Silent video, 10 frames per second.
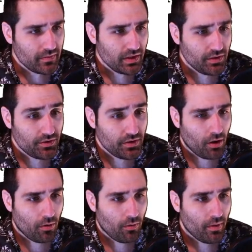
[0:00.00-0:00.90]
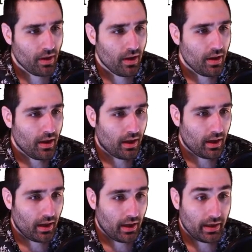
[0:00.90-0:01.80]
So
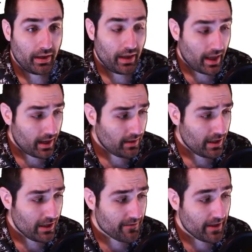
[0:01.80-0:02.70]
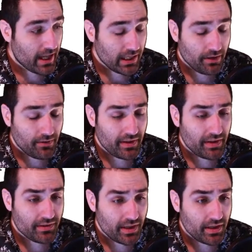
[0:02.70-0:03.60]
again, if any of
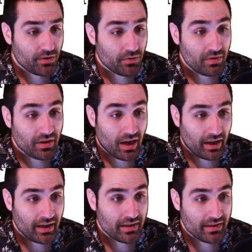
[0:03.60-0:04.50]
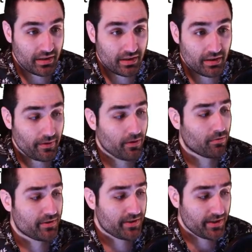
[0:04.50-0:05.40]
these keys do not exist, if you
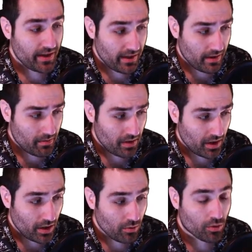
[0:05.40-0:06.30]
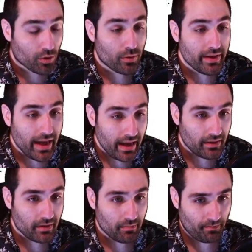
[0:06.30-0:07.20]
don't see them, you
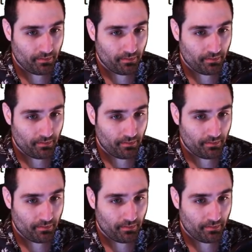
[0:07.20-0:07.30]
create them.